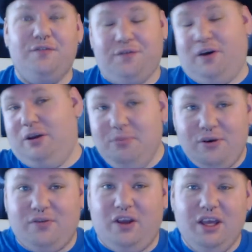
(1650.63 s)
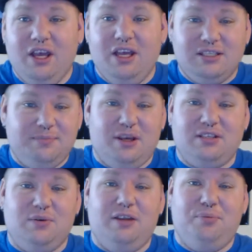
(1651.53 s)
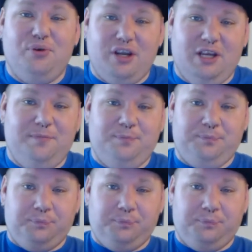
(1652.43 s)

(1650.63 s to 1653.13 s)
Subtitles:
fun movie. It's the best way to put it.